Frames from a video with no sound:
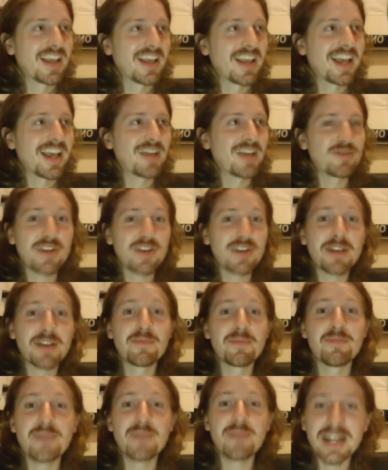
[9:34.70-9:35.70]
and we've had
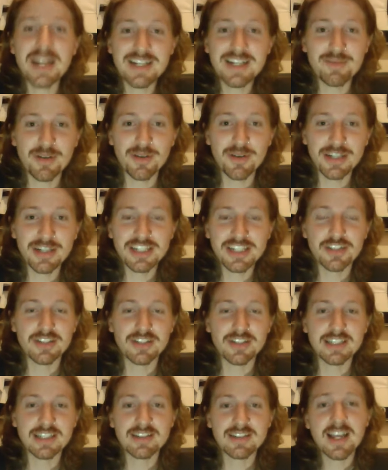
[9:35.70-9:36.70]
many more
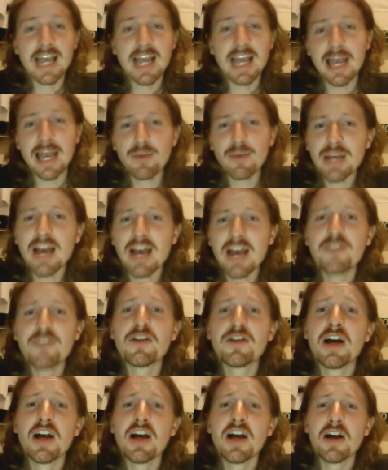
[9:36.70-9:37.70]
injuries, and we have
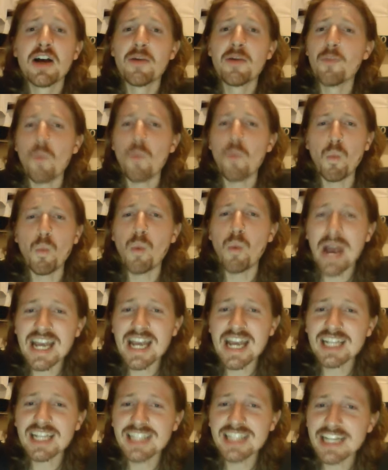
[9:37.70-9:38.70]

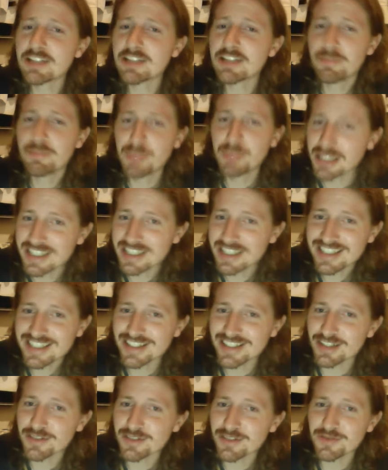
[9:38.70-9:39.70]
way less
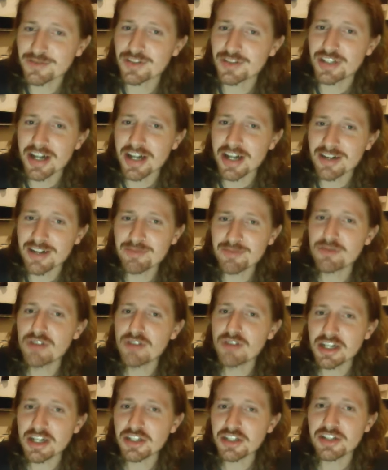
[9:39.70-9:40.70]
billions of dumb
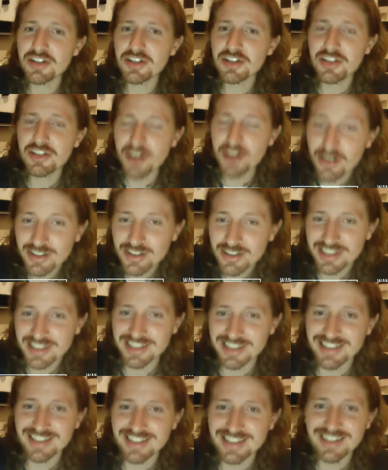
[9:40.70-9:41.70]
Russian
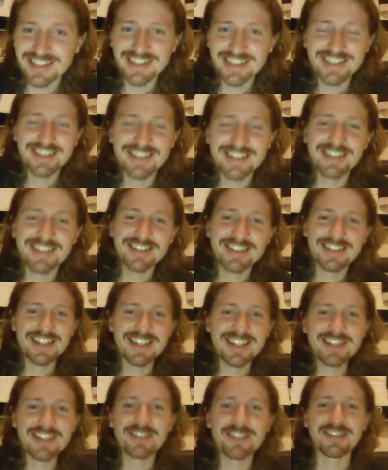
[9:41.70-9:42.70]
dollars to
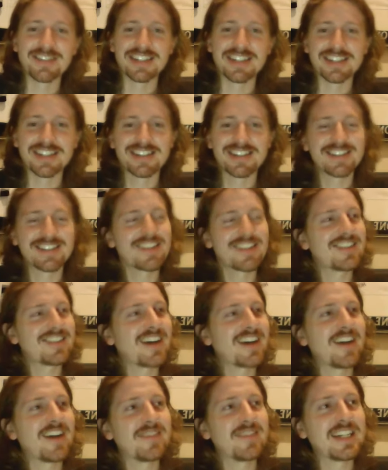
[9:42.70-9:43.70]
deal with. So,
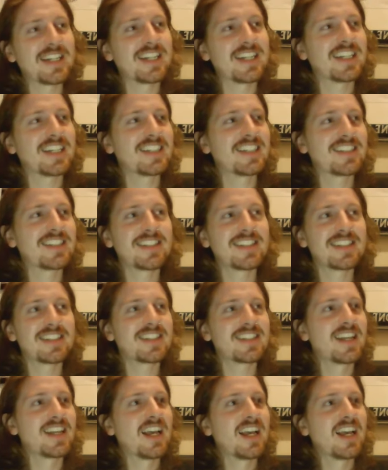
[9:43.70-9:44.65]
I mean, it's just